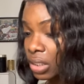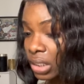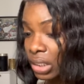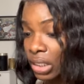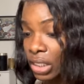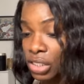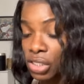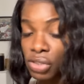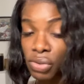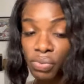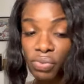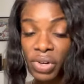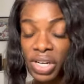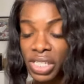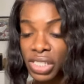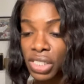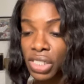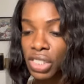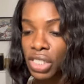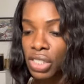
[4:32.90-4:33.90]
the
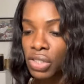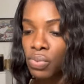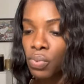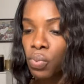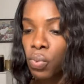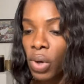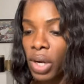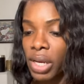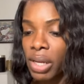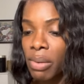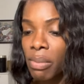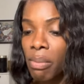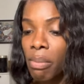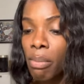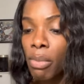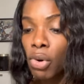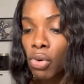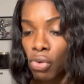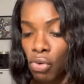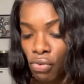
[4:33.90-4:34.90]
syringe just wouldn't
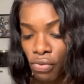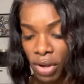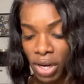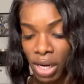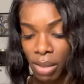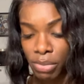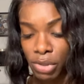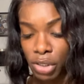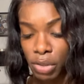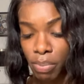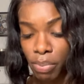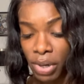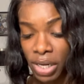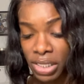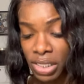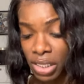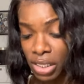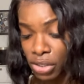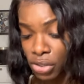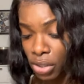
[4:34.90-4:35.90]
move, and I'm just
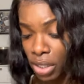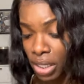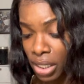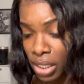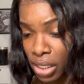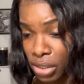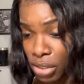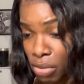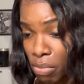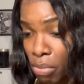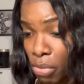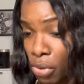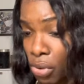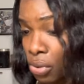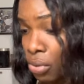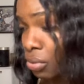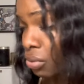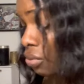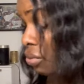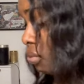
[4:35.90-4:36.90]
pressing it, trying to get it to
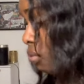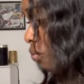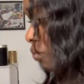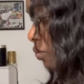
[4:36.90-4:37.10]
move.